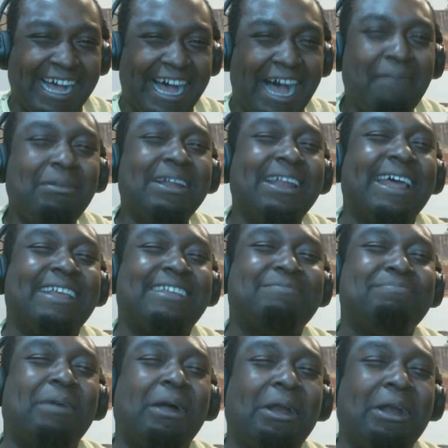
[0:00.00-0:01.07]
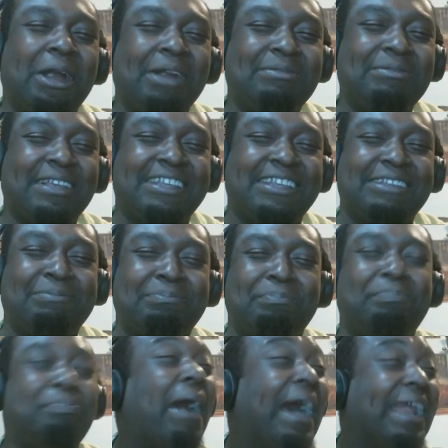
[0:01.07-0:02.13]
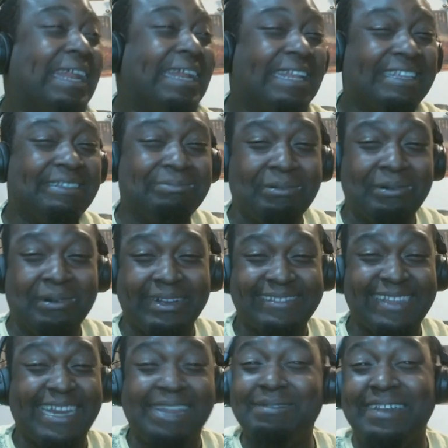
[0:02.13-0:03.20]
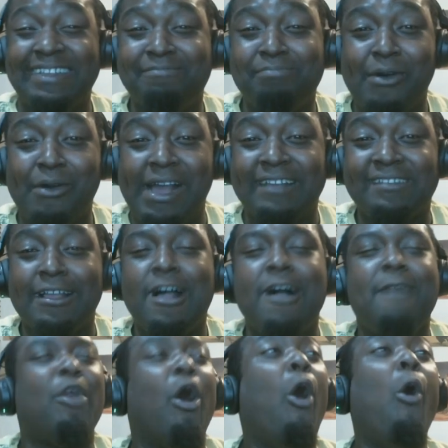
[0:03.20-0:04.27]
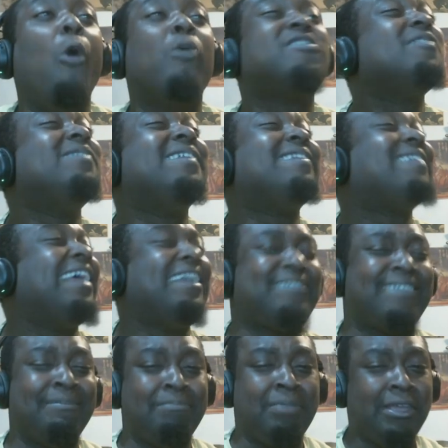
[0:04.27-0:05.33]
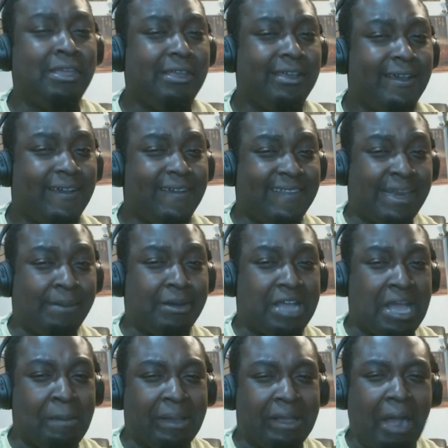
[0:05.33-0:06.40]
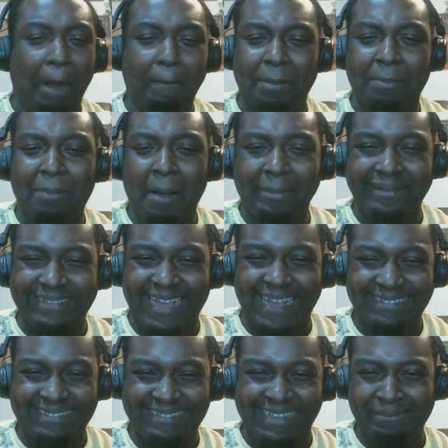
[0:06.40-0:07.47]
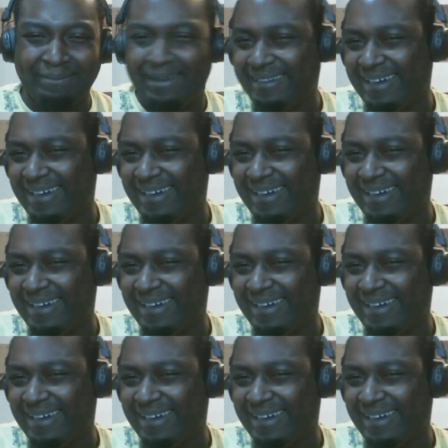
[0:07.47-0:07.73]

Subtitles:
I'm going to let Sperm just body these boys. Not even these boys. The whole civilization, bitch. Then I'm going to come and carpet bomb his ass and take him out